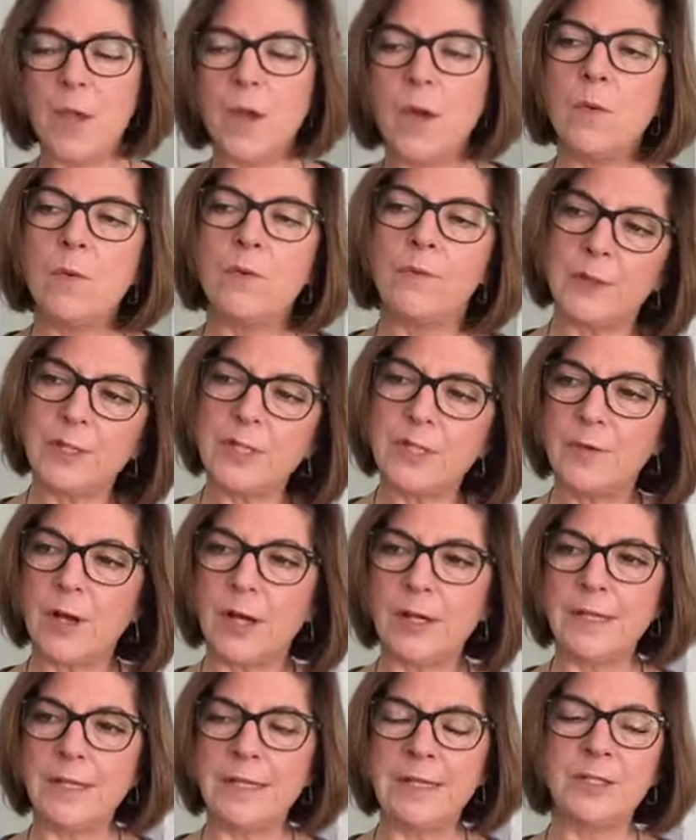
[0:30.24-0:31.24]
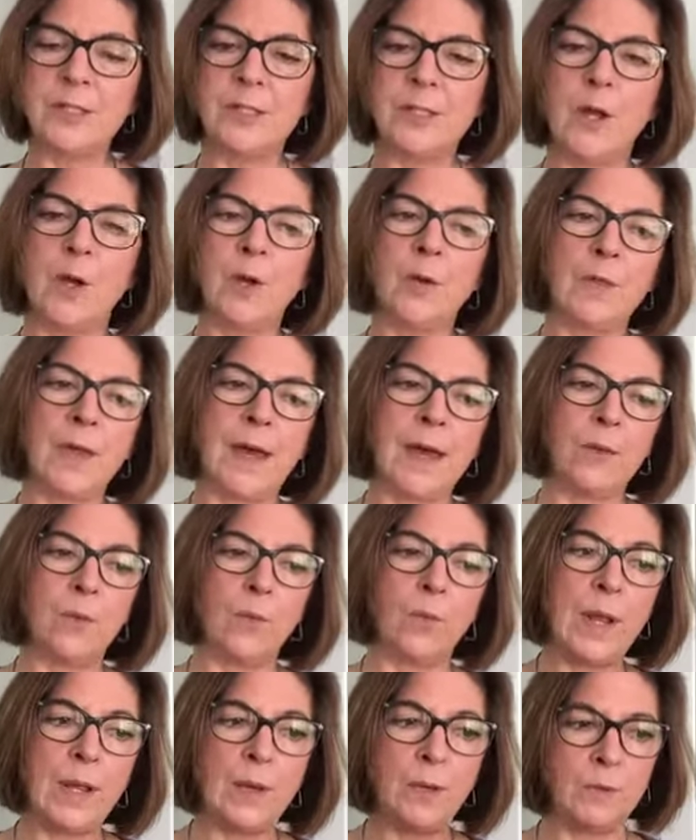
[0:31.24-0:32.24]
Well, first of all, you need to know that
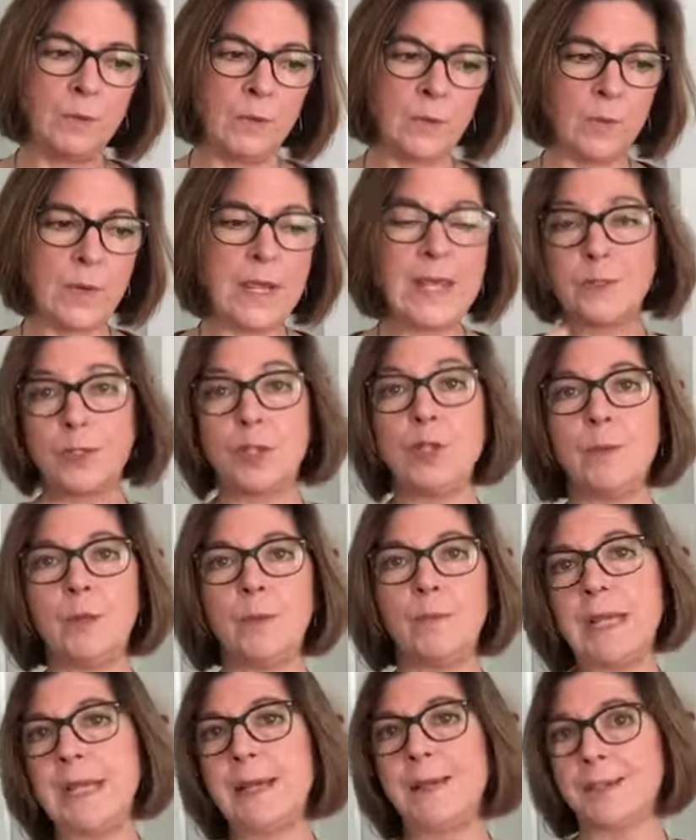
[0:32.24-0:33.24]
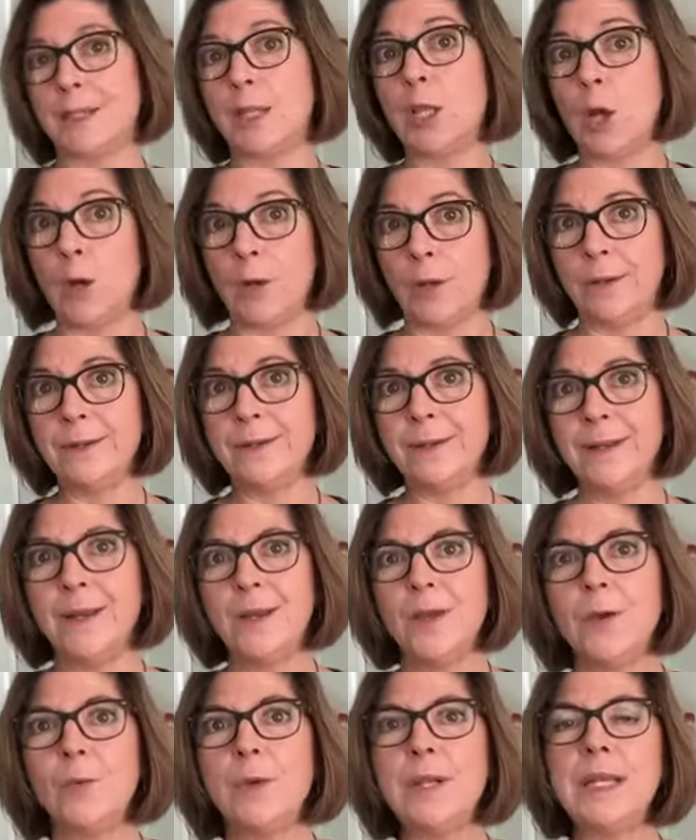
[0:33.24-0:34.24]
when we as human beings learn,
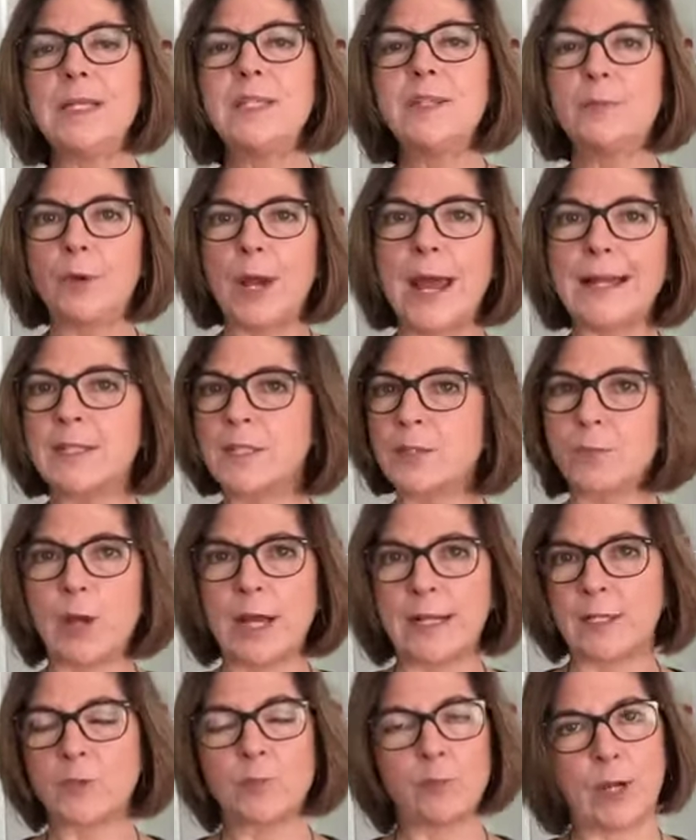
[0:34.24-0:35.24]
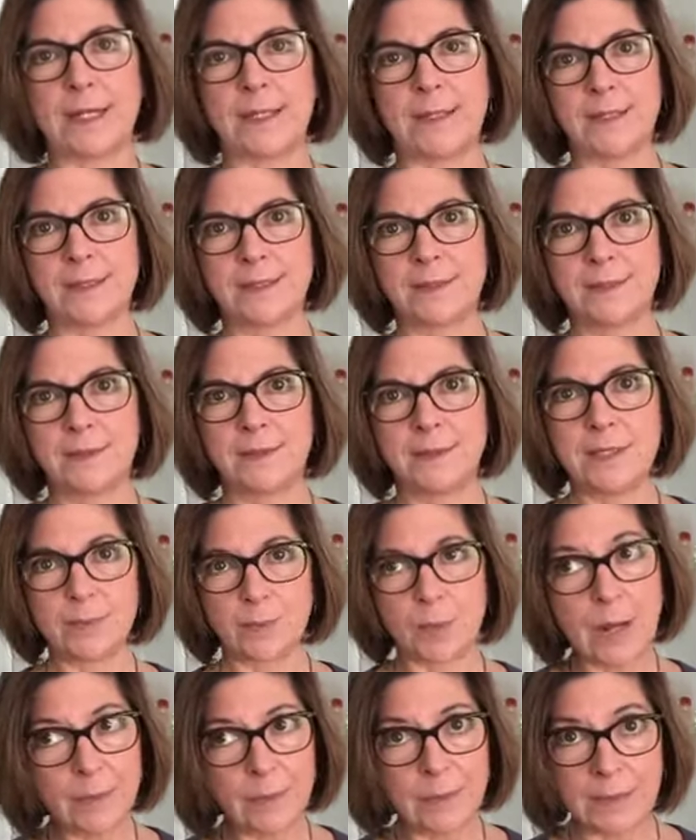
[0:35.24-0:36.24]
we need to practice, practice, practice. That's
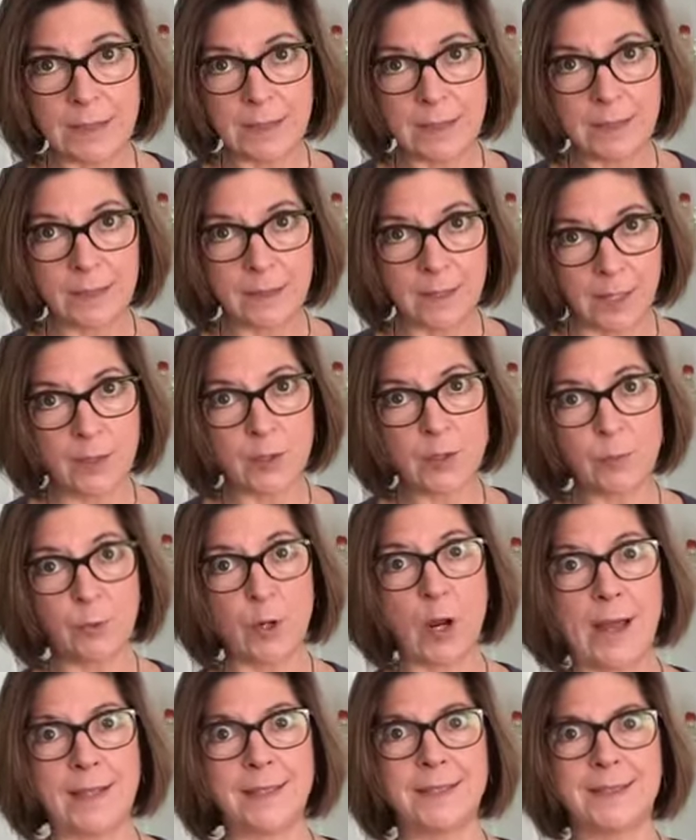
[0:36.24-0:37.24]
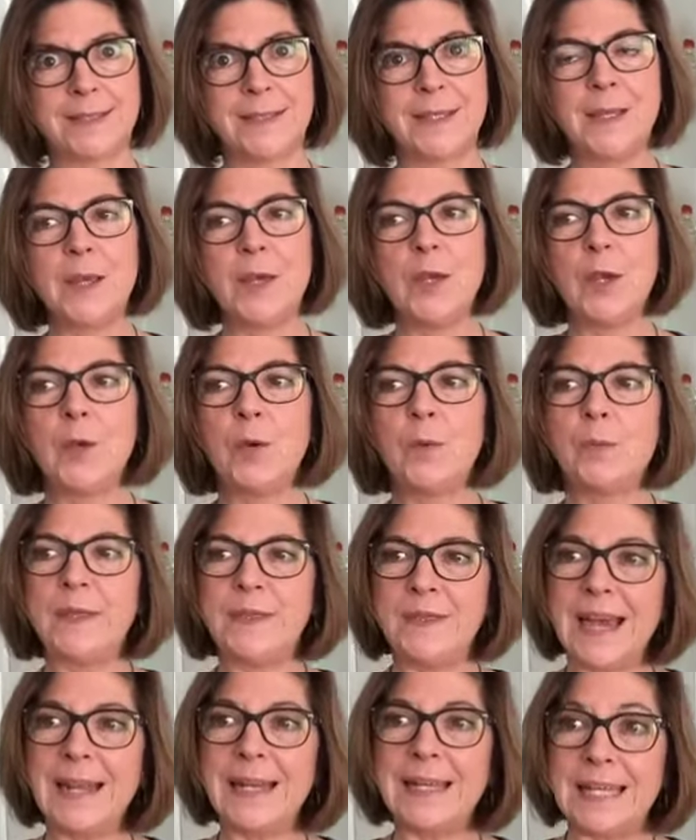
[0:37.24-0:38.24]
probably not a surprise,
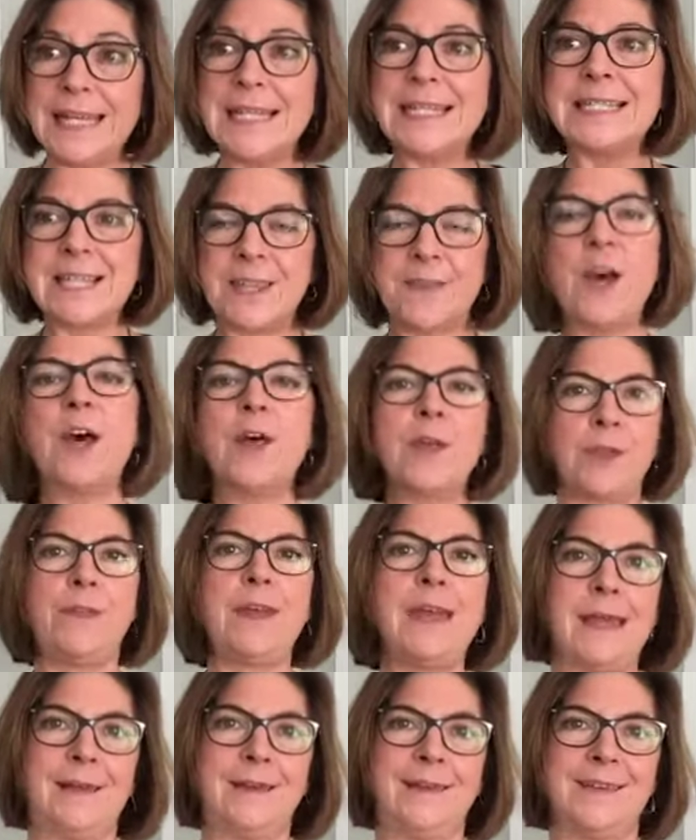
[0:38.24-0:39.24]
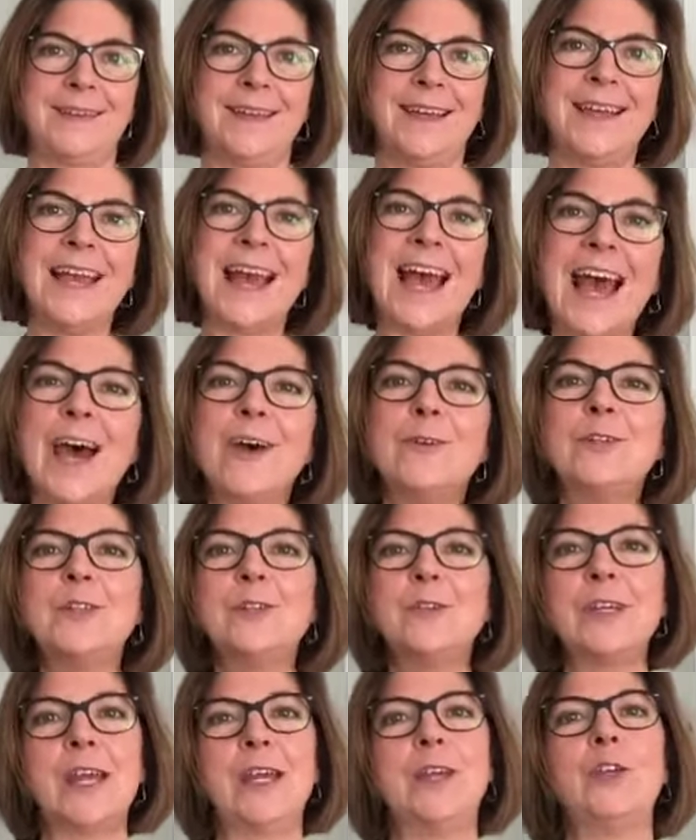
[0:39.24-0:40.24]
but that is the thing. How do
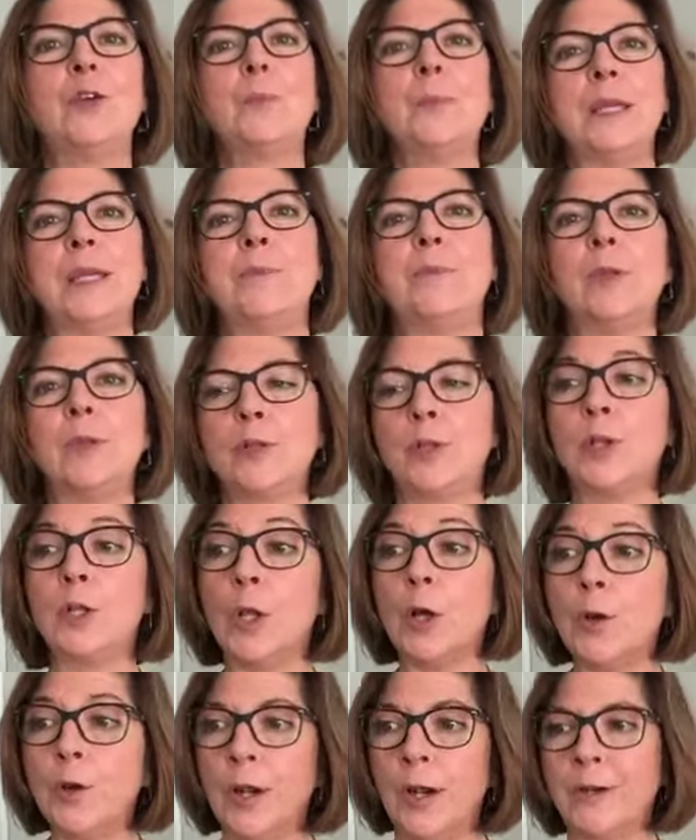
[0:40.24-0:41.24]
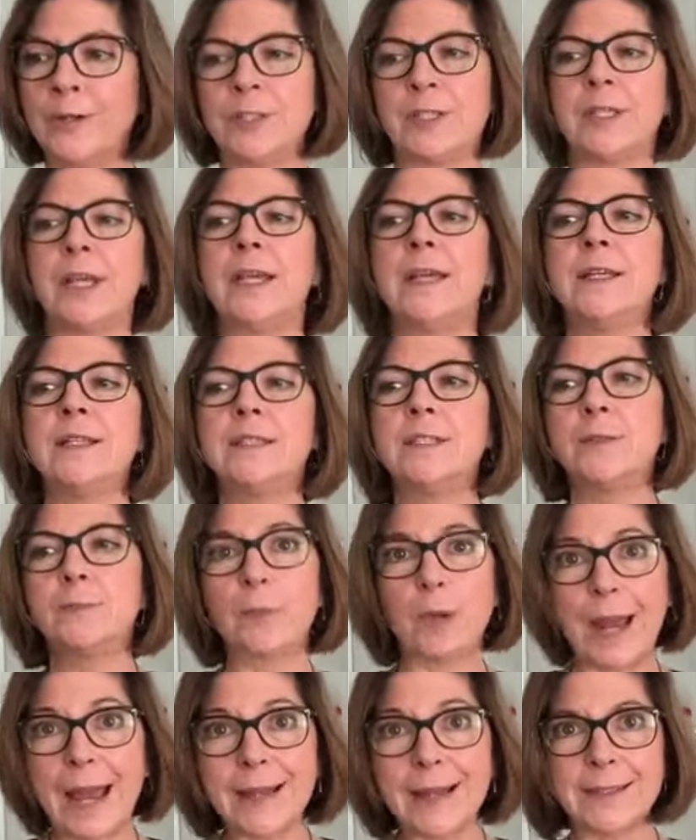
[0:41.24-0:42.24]
you get your people, your learners, to
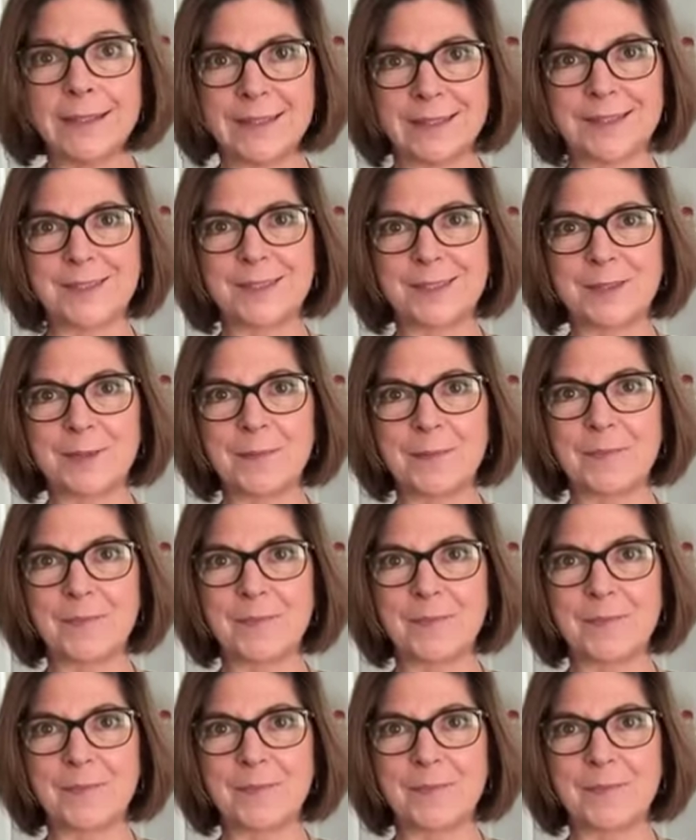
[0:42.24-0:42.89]
practice?